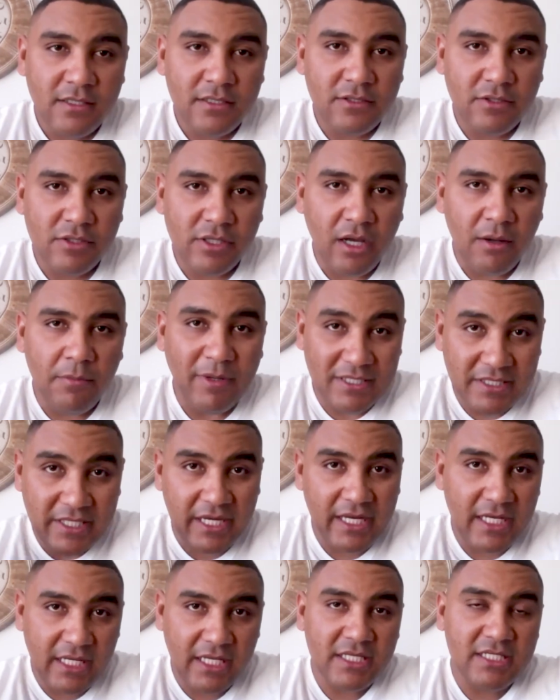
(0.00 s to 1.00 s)
So yeah, but
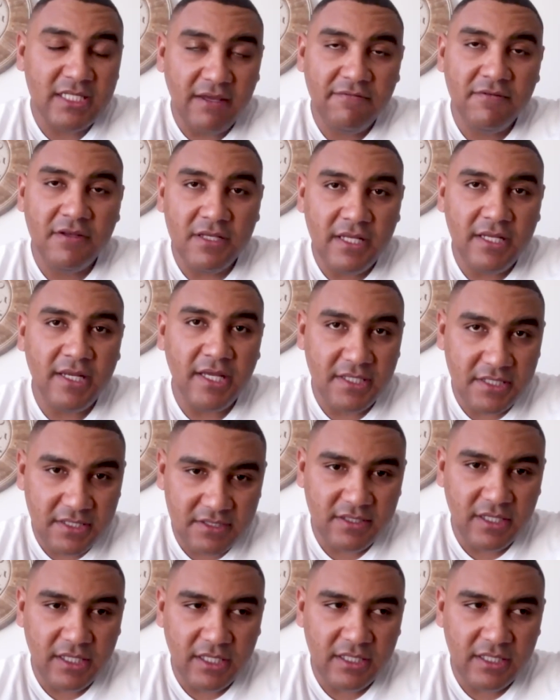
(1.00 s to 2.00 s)
screening is definitely
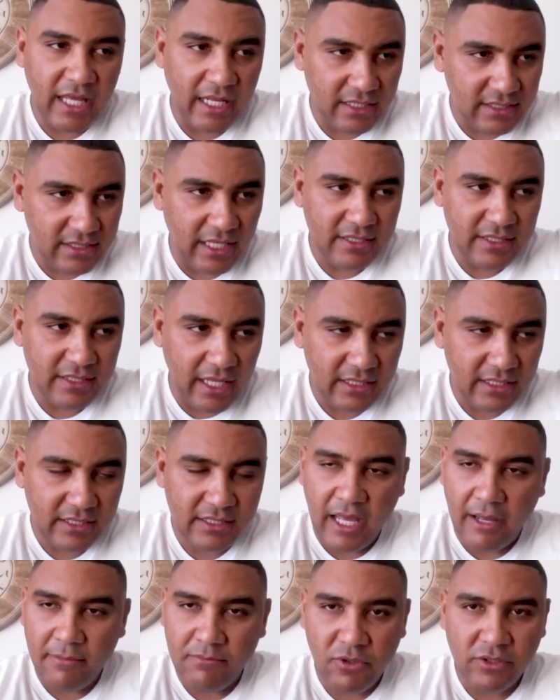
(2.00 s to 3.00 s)
necessary. That that that
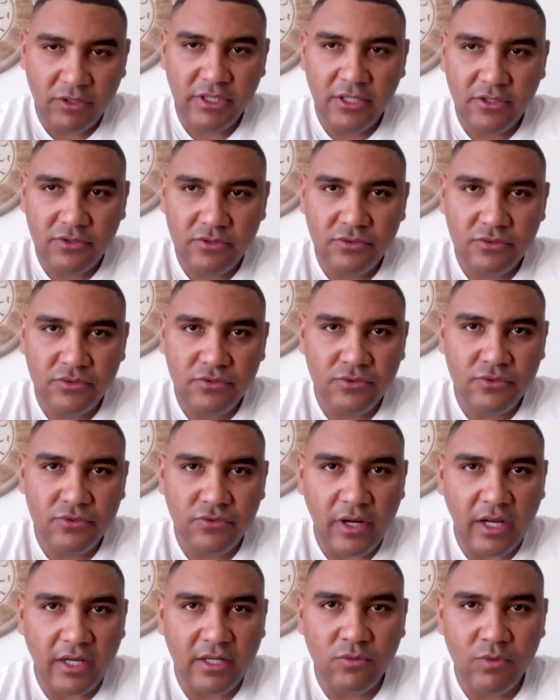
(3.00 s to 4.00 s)
I'm not going to to,
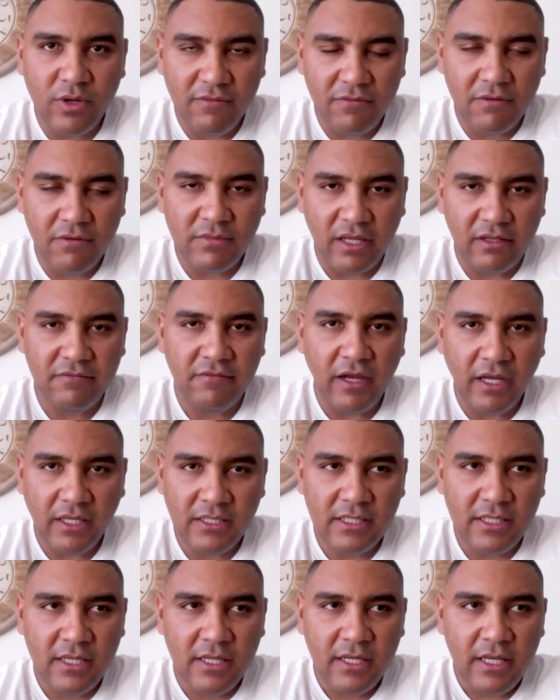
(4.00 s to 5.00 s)
to run away from that
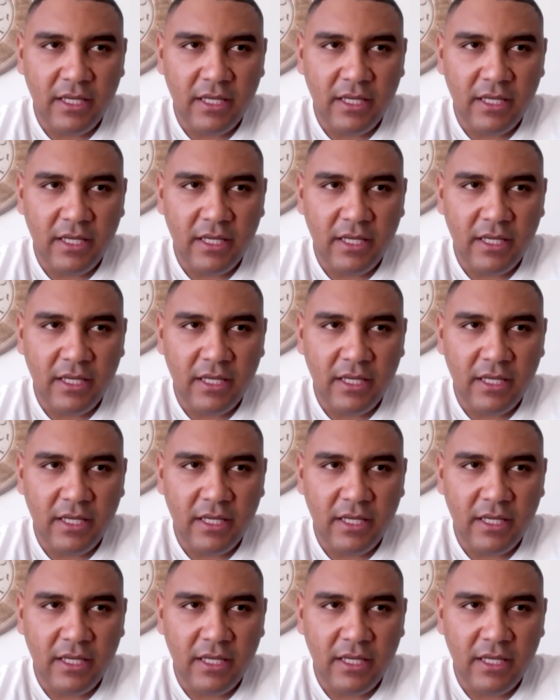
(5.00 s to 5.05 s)
fact.